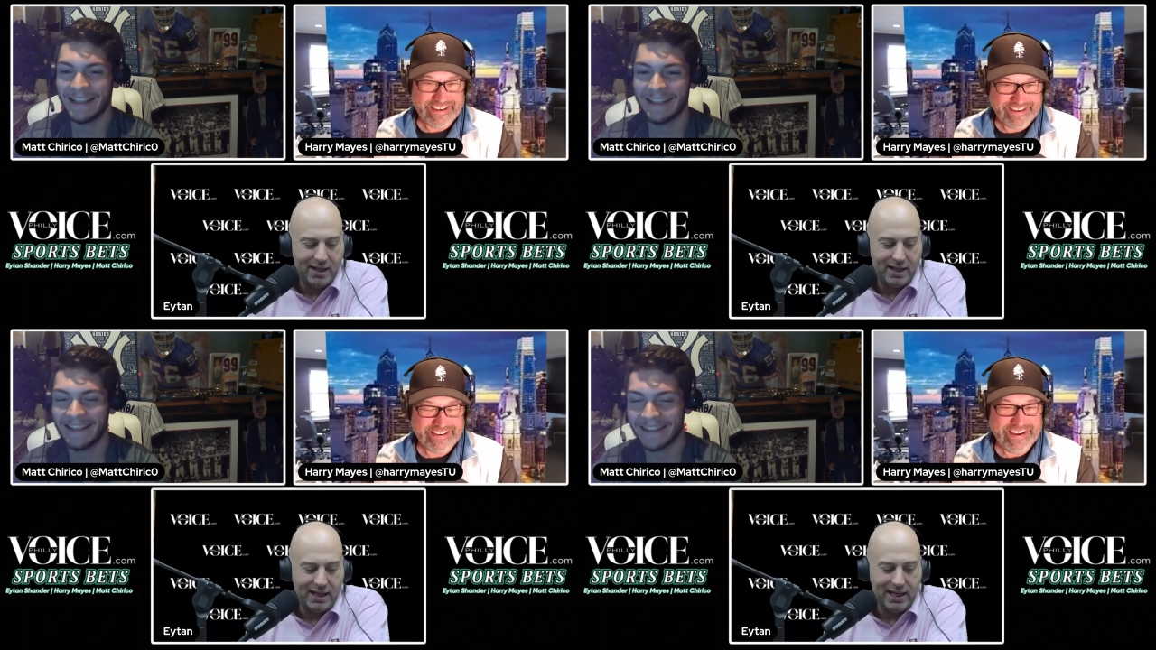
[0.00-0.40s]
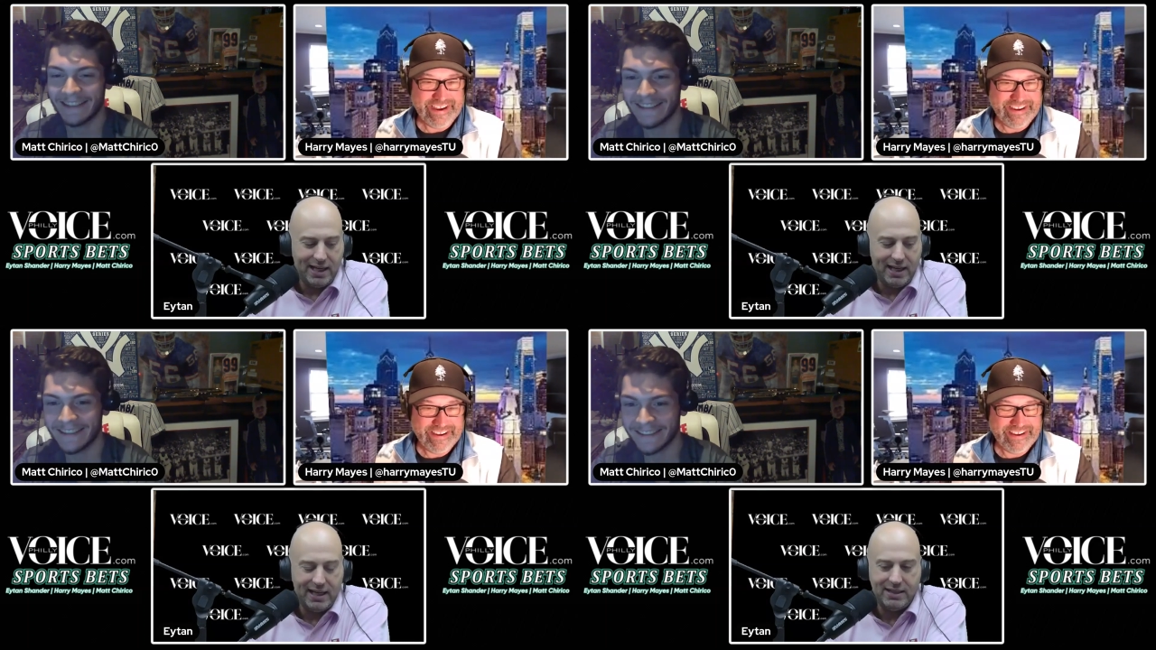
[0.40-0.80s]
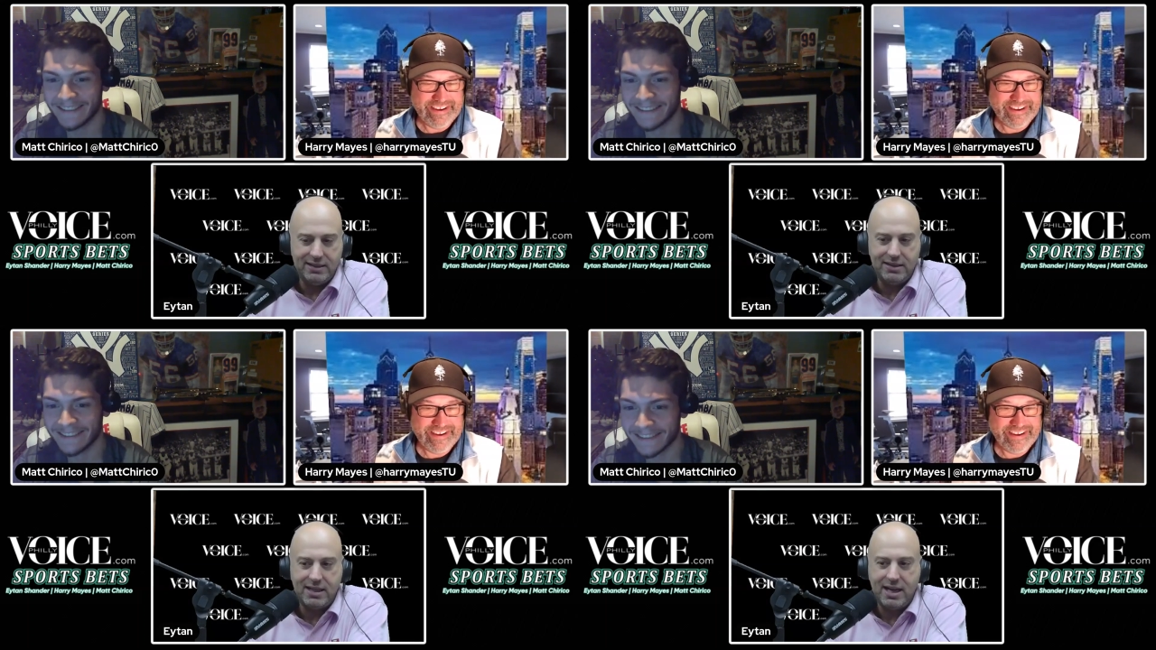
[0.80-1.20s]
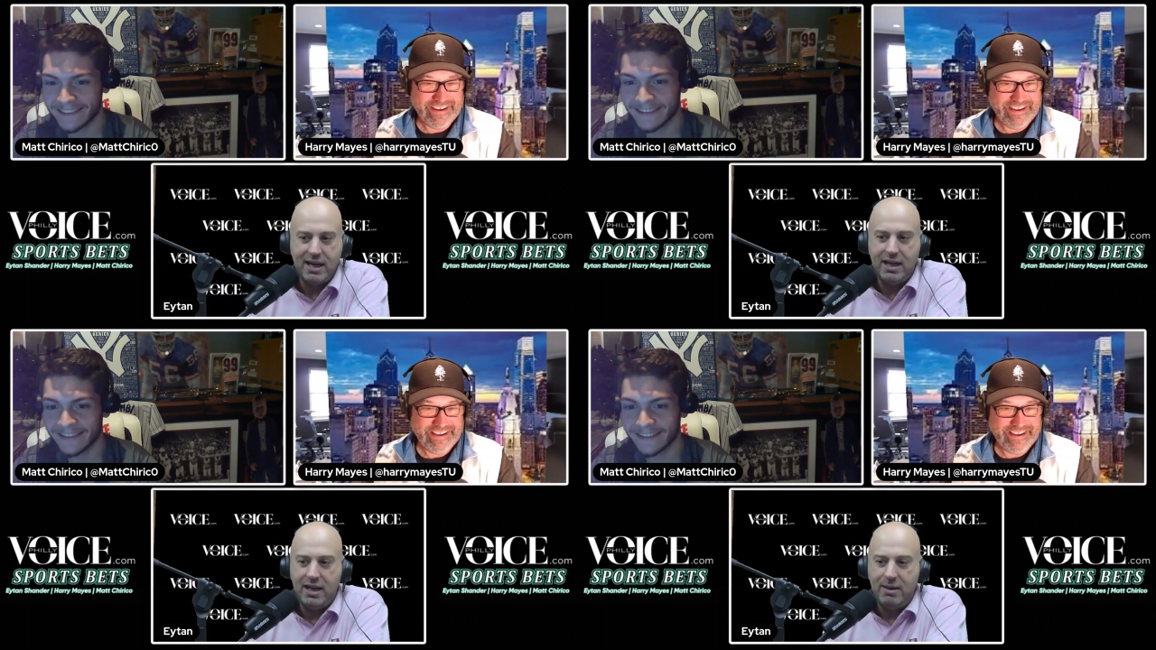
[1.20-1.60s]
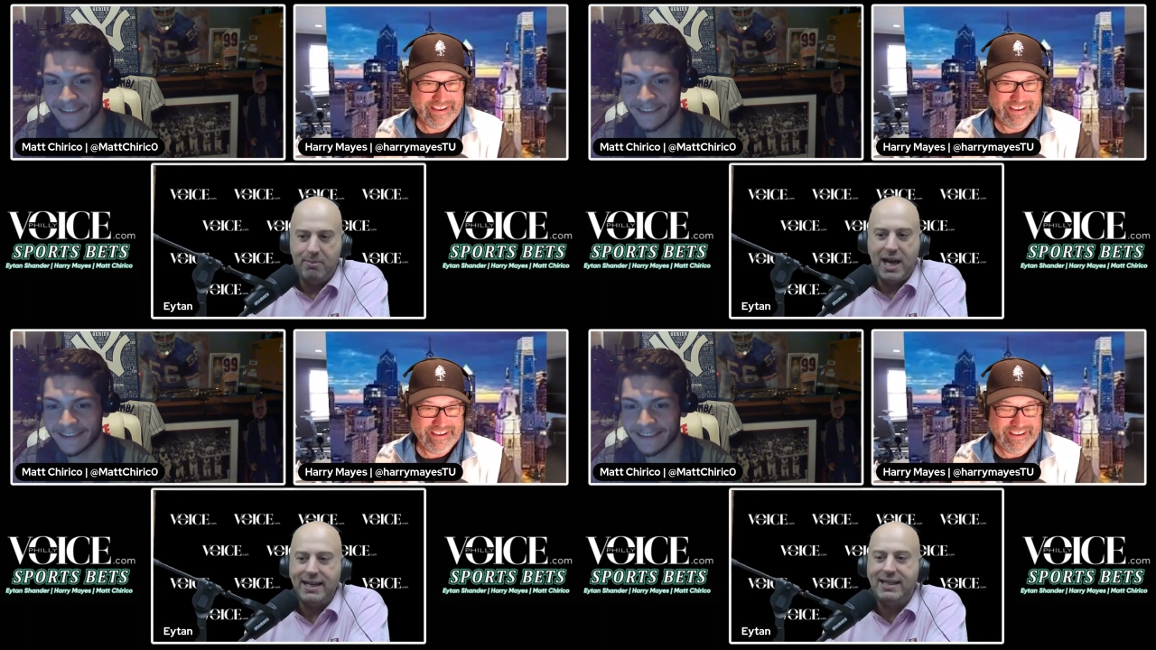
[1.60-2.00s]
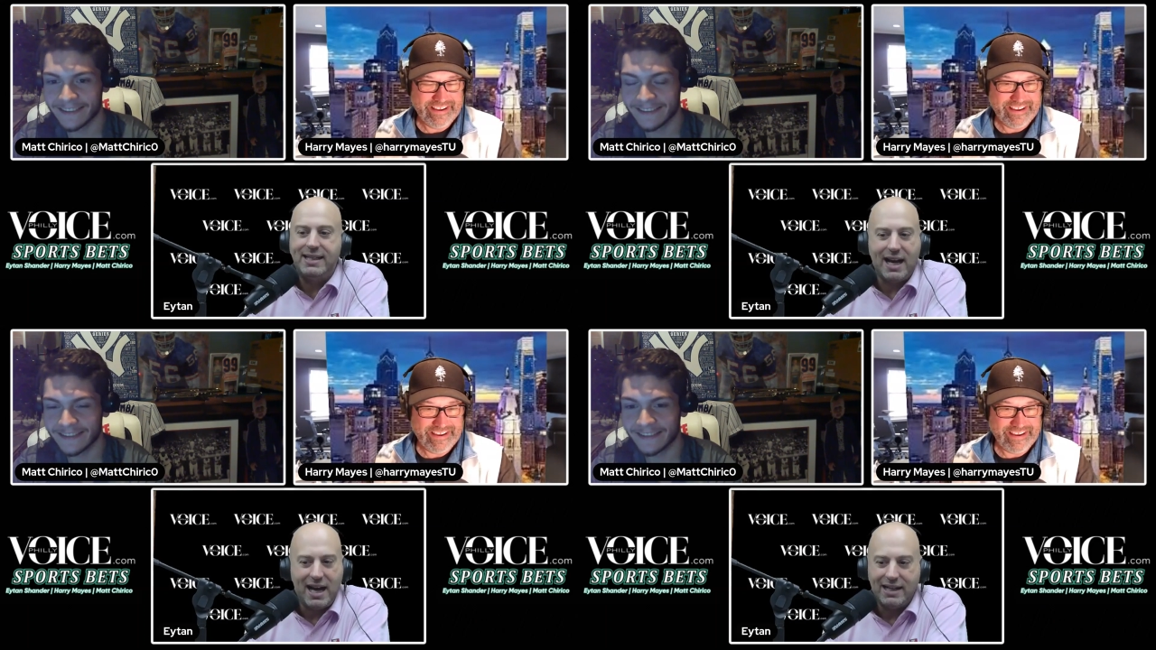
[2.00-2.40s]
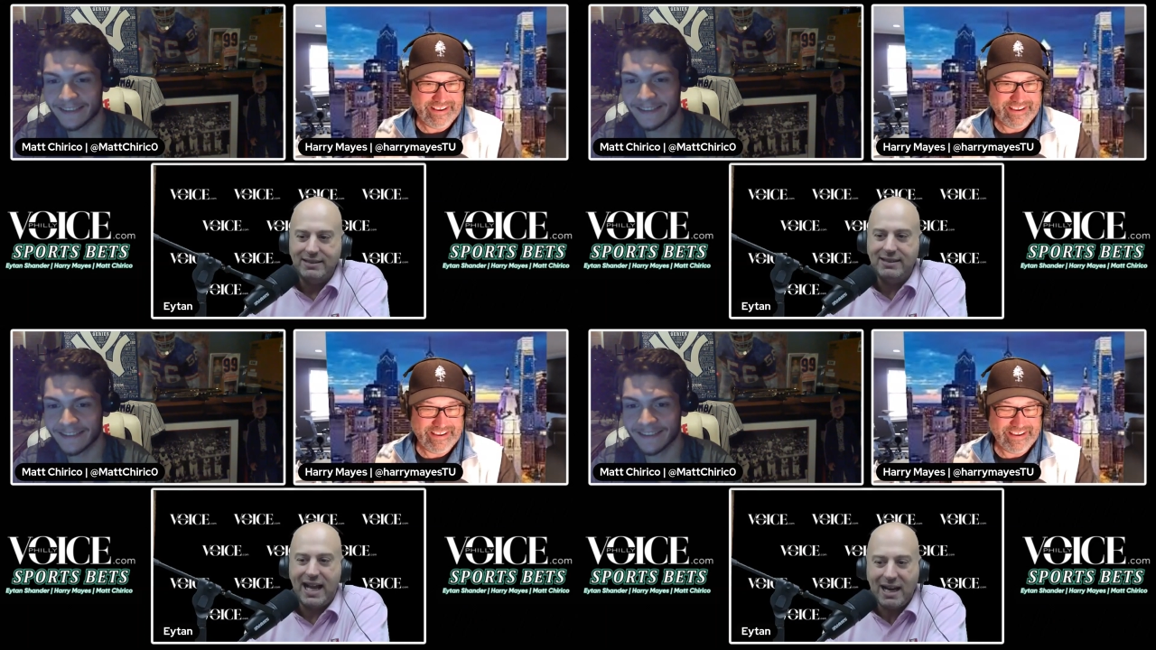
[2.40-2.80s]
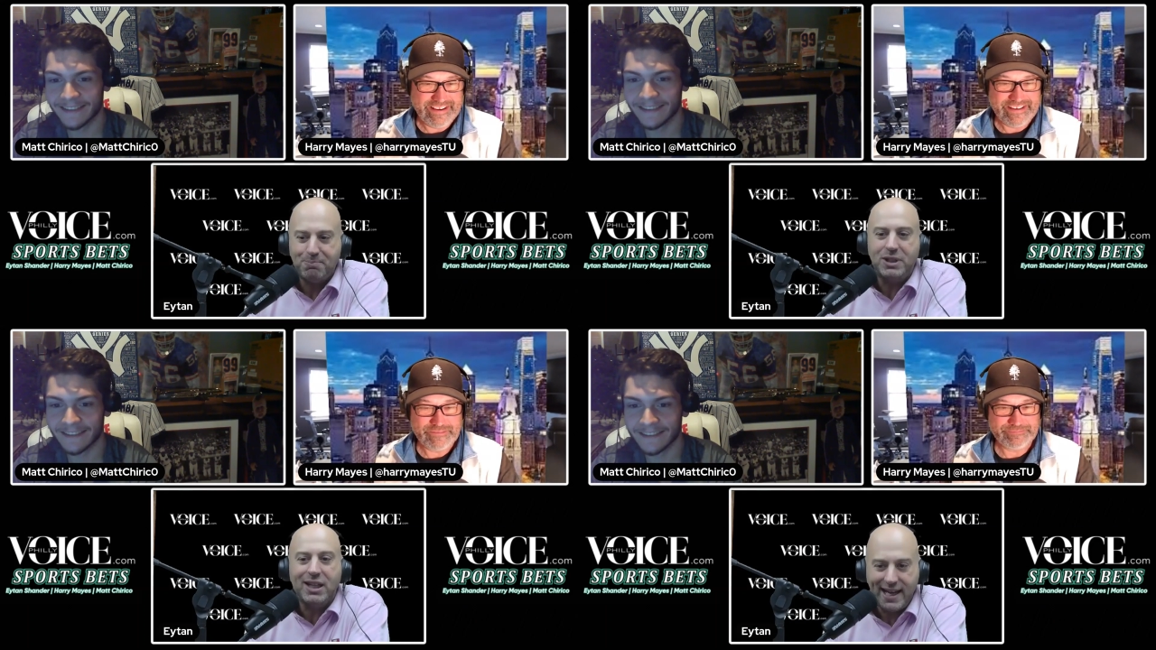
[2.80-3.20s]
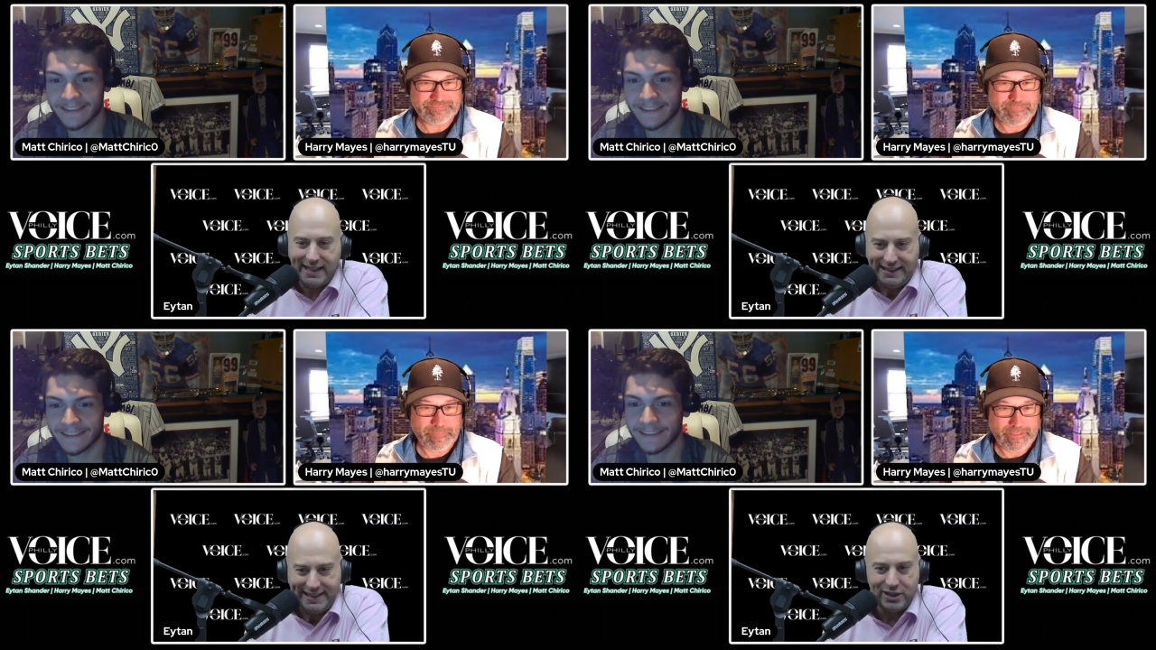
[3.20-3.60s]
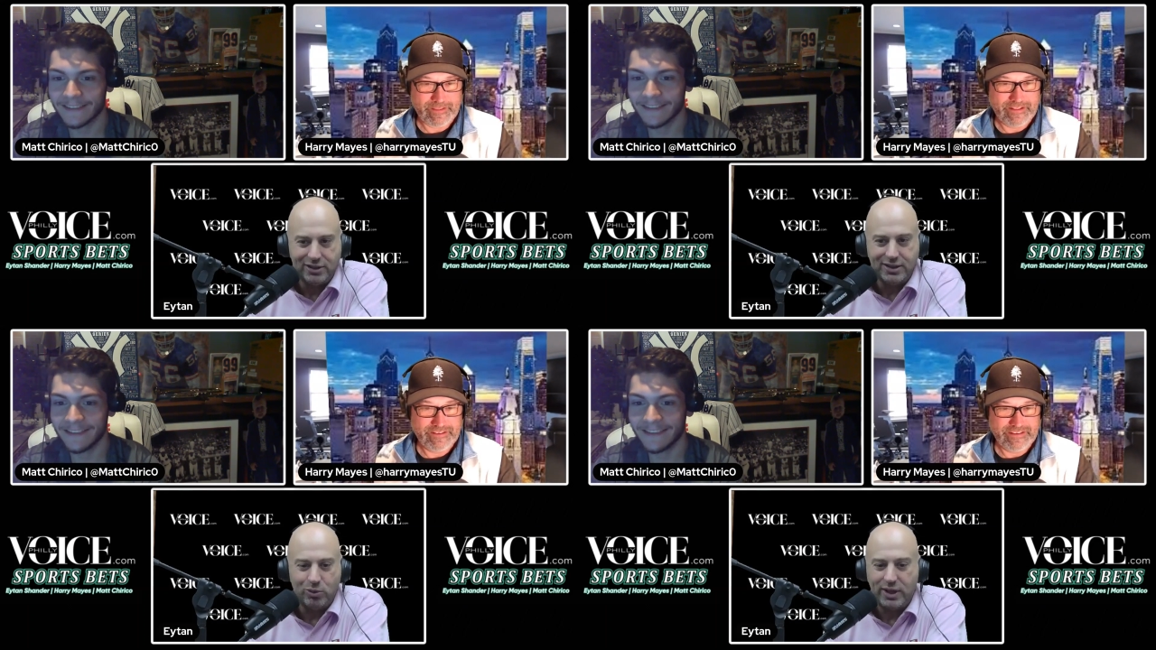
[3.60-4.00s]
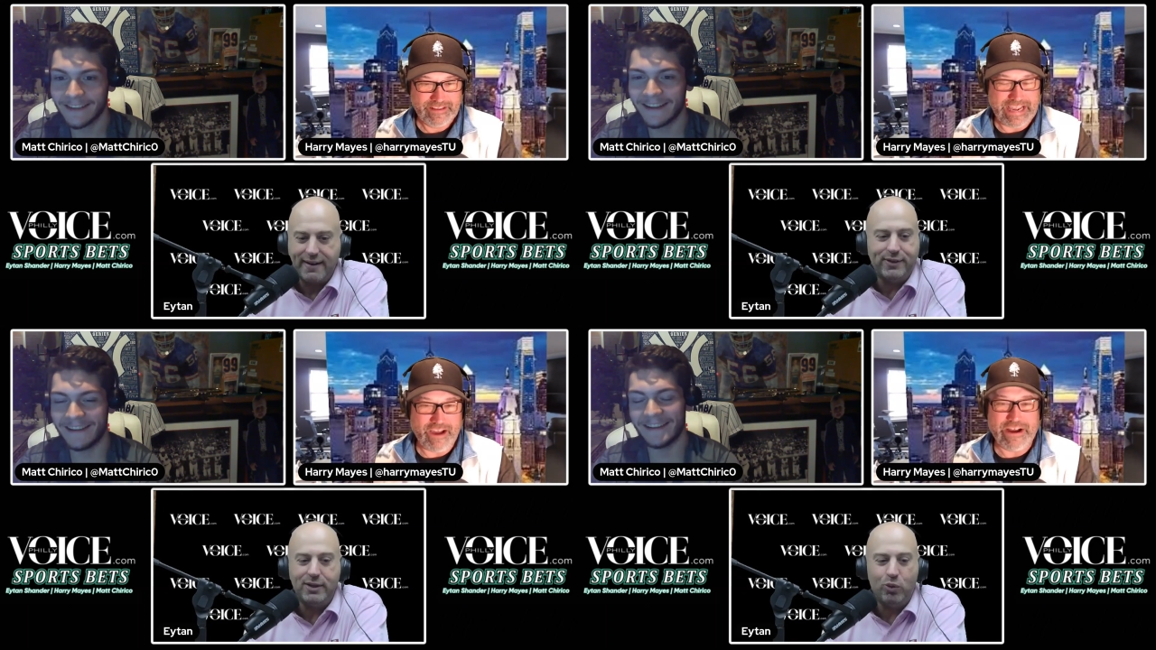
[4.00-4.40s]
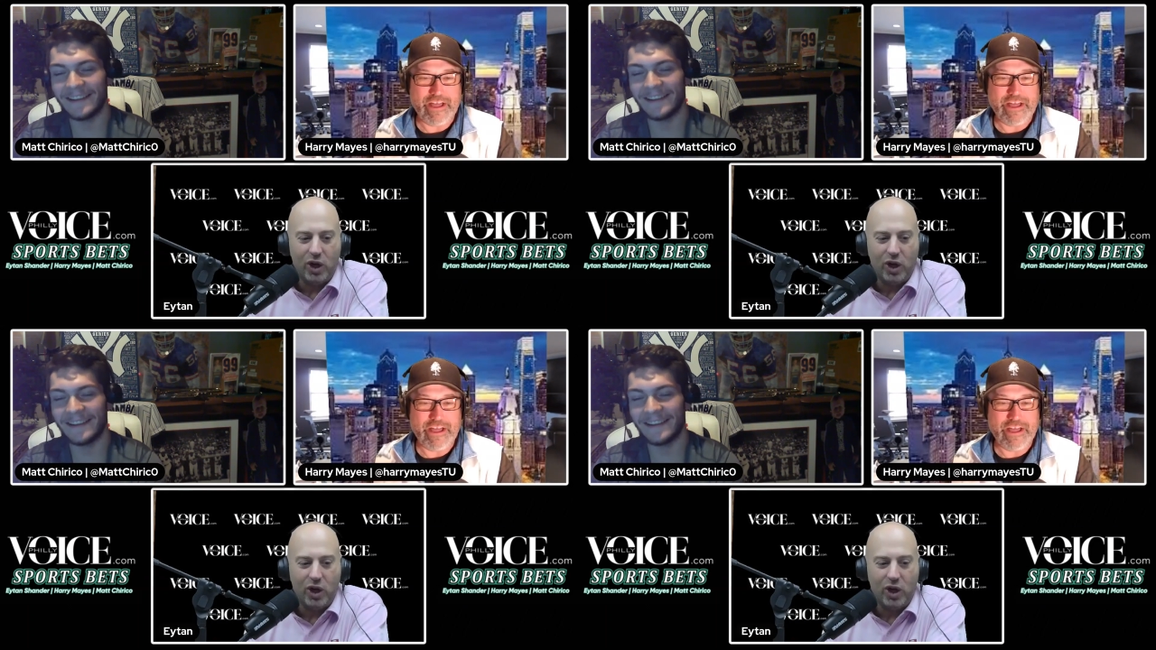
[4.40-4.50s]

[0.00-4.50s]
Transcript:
Speaker 1: yeah. and my God, that play killed it. Whatever. How it